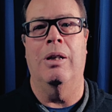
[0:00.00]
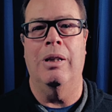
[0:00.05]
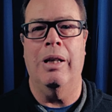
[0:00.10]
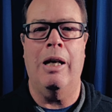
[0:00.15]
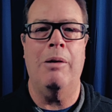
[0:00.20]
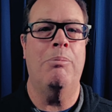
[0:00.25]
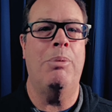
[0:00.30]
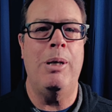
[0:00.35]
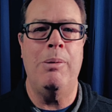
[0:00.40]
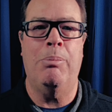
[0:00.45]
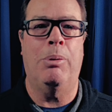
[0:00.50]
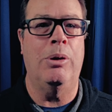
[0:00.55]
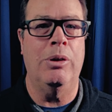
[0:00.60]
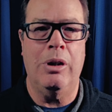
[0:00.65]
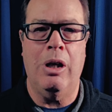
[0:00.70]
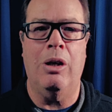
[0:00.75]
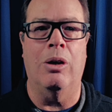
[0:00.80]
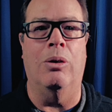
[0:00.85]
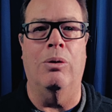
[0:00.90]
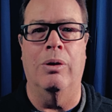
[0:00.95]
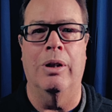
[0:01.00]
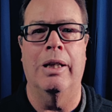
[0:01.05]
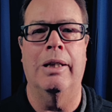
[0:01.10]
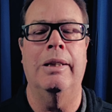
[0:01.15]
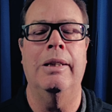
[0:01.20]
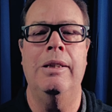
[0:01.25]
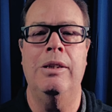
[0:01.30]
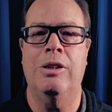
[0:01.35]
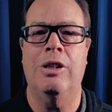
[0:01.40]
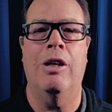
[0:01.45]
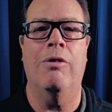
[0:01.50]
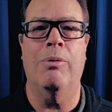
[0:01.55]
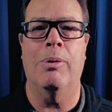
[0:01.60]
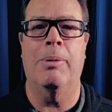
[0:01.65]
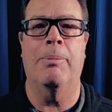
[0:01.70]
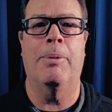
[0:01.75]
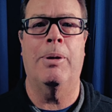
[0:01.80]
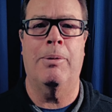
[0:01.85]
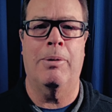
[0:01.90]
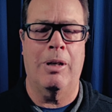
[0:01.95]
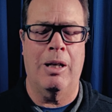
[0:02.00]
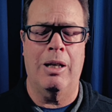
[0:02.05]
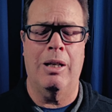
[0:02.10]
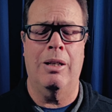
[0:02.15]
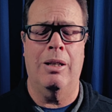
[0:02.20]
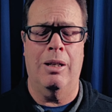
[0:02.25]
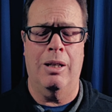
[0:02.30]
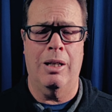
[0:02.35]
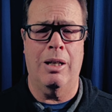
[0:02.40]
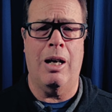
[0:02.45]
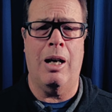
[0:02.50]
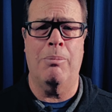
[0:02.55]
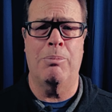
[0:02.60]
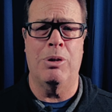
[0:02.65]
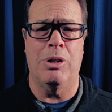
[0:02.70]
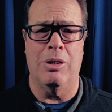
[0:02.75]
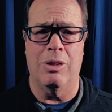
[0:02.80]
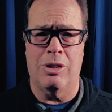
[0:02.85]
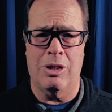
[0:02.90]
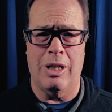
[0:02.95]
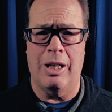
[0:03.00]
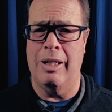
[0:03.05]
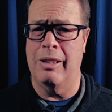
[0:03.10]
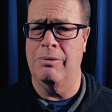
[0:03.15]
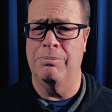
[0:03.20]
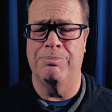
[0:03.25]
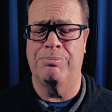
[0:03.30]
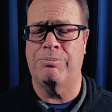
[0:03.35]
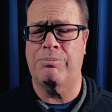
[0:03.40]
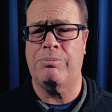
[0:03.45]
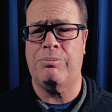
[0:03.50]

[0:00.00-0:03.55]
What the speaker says: Let people know, at least give them an option saying,